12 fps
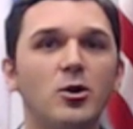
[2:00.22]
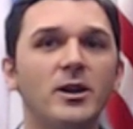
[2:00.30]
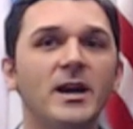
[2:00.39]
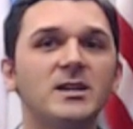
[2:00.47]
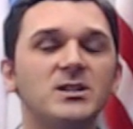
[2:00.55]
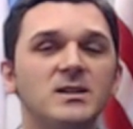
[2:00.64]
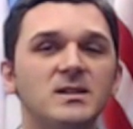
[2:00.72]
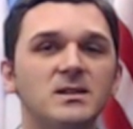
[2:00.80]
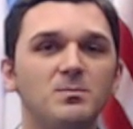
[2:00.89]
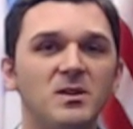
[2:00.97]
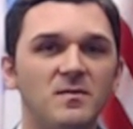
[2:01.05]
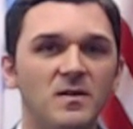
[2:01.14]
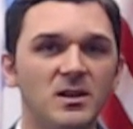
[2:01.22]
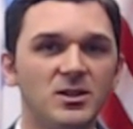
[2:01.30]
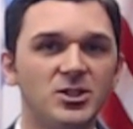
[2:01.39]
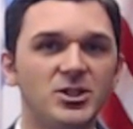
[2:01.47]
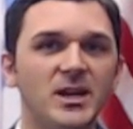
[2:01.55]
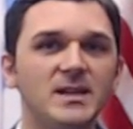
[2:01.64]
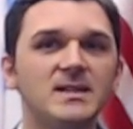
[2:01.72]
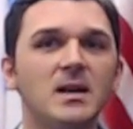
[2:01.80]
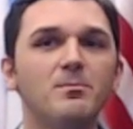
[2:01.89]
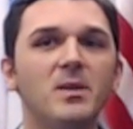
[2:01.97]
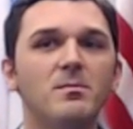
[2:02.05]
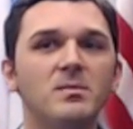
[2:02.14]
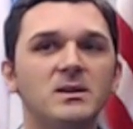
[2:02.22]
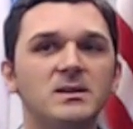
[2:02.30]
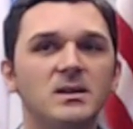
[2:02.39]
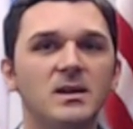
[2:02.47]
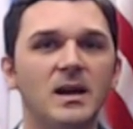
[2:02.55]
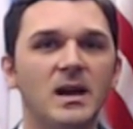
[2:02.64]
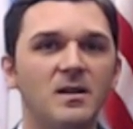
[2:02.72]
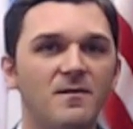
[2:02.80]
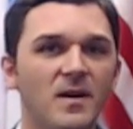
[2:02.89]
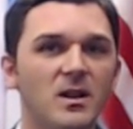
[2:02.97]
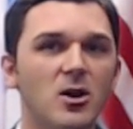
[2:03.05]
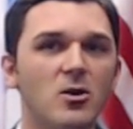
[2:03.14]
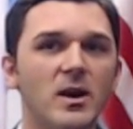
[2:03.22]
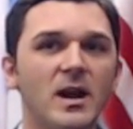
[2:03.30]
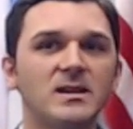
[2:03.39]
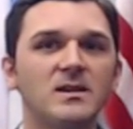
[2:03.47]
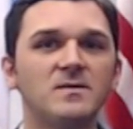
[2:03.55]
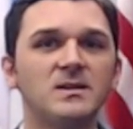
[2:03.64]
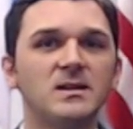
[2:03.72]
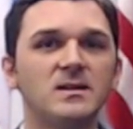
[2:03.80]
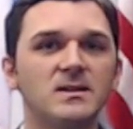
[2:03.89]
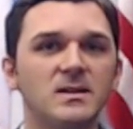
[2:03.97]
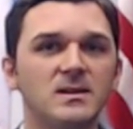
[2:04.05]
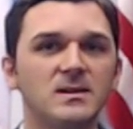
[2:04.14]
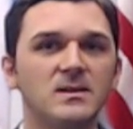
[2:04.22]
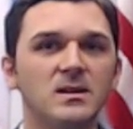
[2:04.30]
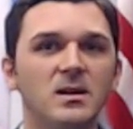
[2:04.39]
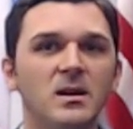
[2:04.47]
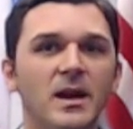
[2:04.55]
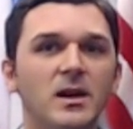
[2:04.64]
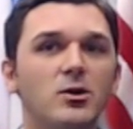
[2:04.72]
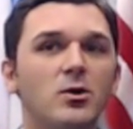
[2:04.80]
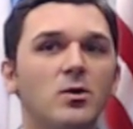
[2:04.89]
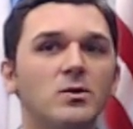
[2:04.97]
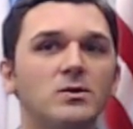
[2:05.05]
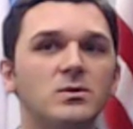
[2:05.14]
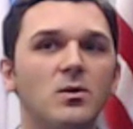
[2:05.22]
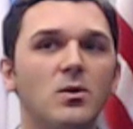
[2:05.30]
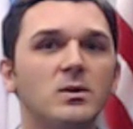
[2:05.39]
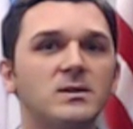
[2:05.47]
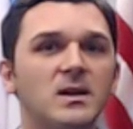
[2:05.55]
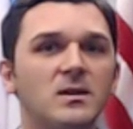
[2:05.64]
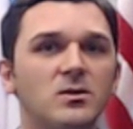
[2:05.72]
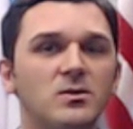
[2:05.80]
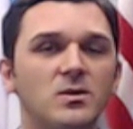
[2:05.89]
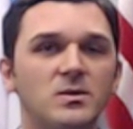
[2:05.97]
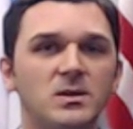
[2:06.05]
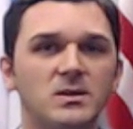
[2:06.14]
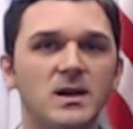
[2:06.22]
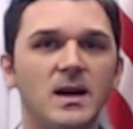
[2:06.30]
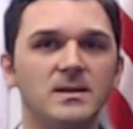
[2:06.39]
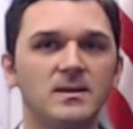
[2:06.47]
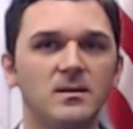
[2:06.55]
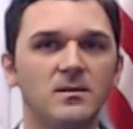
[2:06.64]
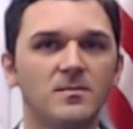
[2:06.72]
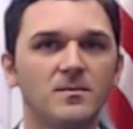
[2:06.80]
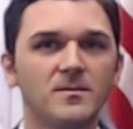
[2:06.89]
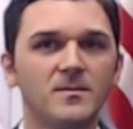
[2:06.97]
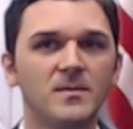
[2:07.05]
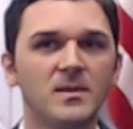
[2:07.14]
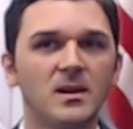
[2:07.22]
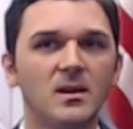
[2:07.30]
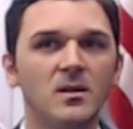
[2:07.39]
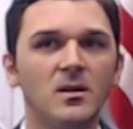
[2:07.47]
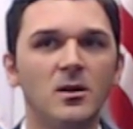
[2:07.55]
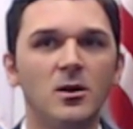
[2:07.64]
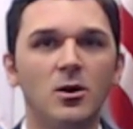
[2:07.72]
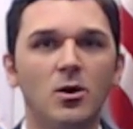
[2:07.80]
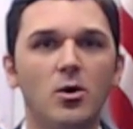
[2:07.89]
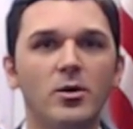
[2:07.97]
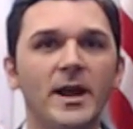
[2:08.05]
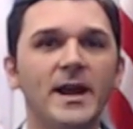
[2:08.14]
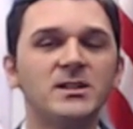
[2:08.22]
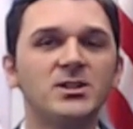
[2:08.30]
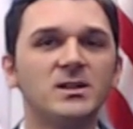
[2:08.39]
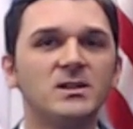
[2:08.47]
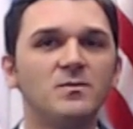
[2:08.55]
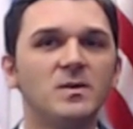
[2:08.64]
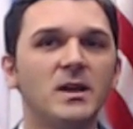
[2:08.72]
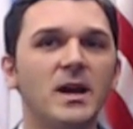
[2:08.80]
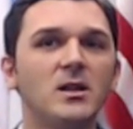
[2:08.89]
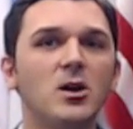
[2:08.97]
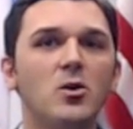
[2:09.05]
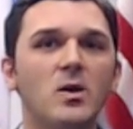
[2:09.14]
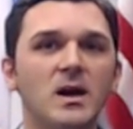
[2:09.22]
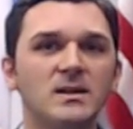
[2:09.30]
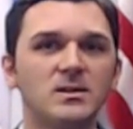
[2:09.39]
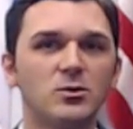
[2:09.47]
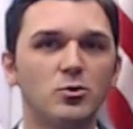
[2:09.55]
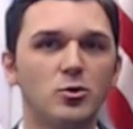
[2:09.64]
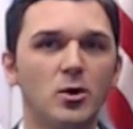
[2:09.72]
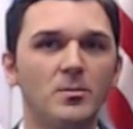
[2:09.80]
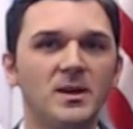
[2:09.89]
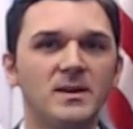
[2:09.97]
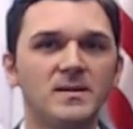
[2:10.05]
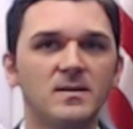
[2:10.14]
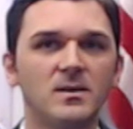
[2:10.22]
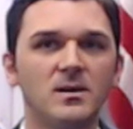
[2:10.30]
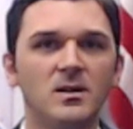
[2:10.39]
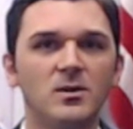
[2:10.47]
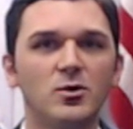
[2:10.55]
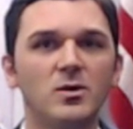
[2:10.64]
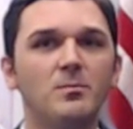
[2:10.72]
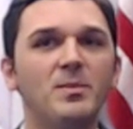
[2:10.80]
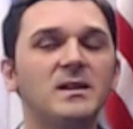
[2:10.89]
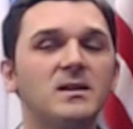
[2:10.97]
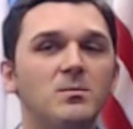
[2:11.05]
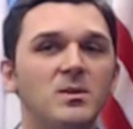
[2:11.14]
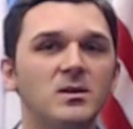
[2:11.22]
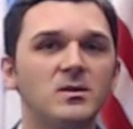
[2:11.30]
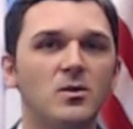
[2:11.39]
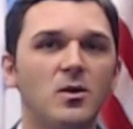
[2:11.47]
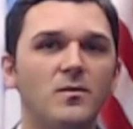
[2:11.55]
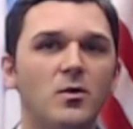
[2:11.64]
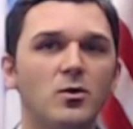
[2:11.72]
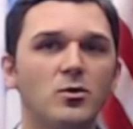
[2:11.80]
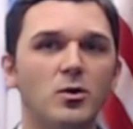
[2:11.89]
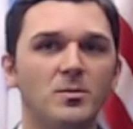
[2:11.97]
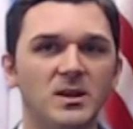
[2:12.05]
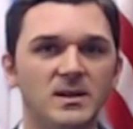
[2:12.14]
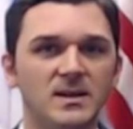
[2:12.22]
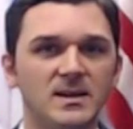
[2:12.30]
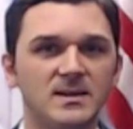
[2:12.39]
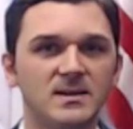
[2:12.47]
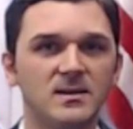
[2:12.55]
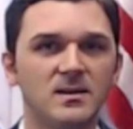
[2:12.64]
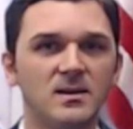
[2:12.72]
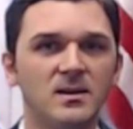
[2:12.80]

connections between JCI members and fellow active citizens across all sectors of society. Our actions will allow us to commit to the betterment of our communities,